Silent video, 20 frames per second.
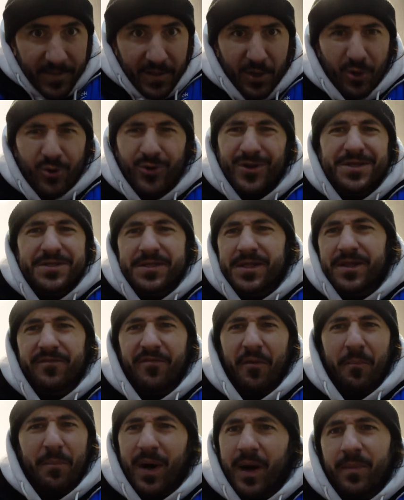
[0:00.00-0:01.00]
Who doesn't
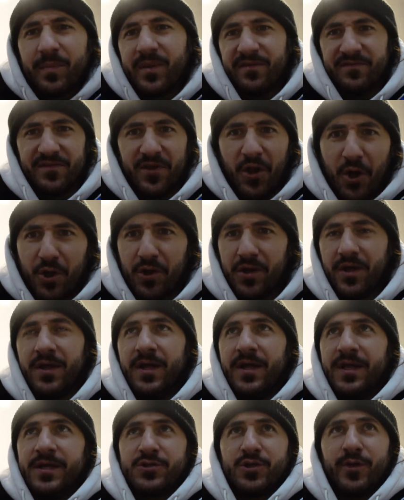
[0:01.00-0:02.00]
love a puppy vlog?
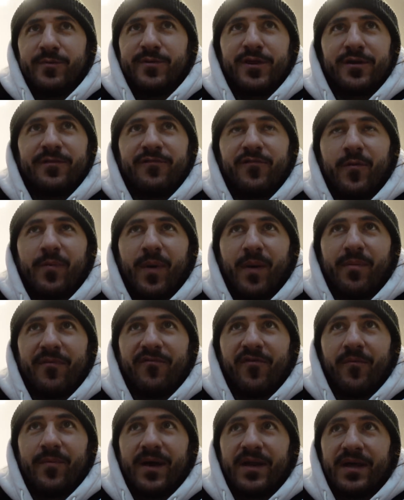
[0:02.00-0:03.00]
So I've been looking for a puppy
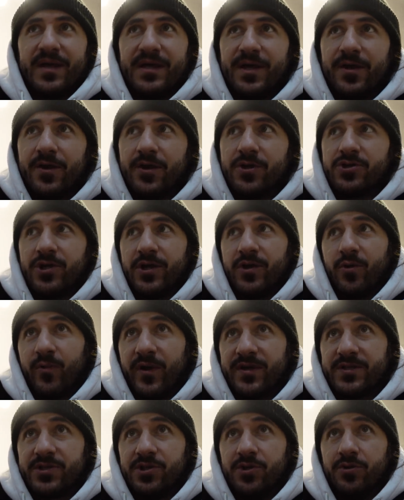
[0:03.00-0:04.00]
for about a year, trying to
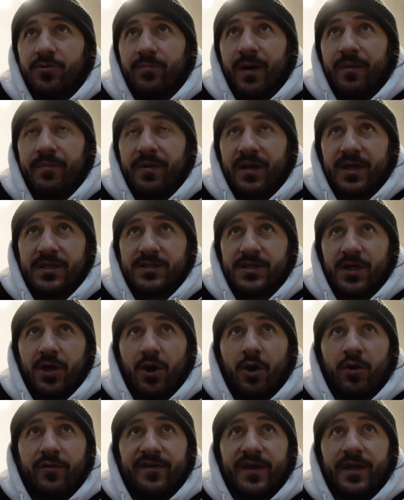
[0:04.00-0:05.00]
rescue, but because of
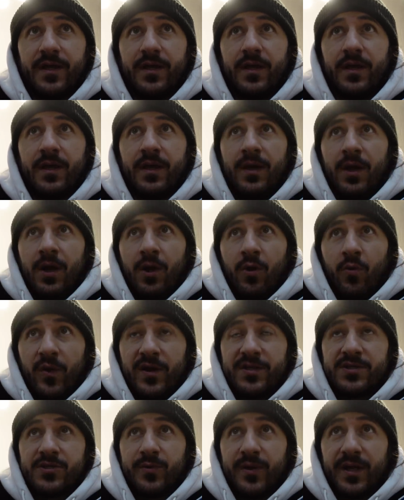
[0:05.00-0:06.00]
COVID,
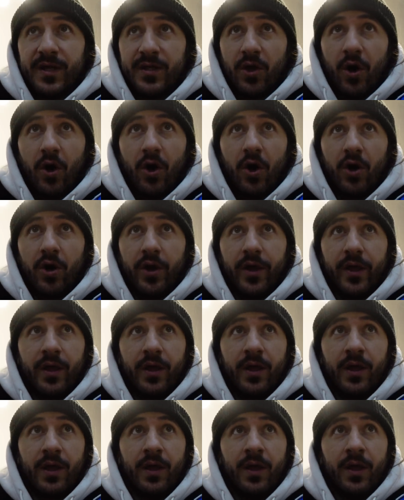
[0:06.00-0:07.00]
rescuing a dog
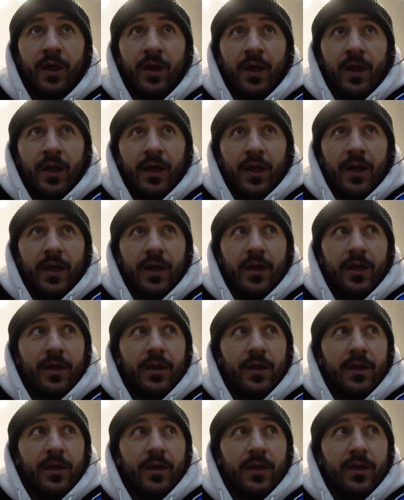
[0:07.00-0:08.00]

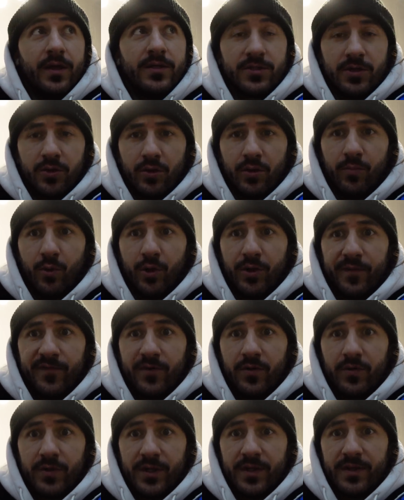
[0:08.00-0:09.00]
is literally more
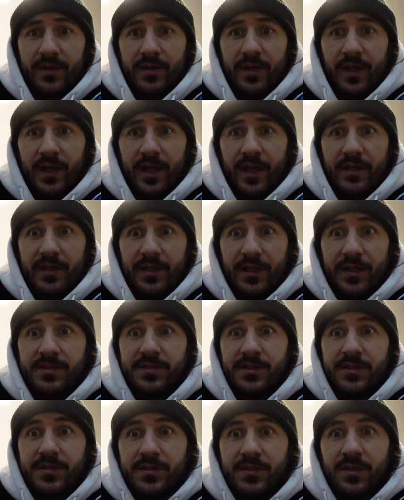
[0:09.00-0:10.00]
difficult getting, than getting
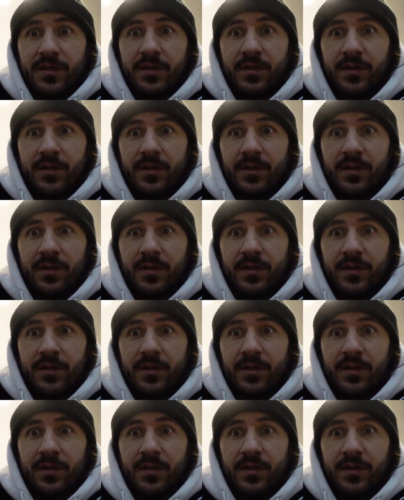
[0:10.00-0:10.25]
Yeezys.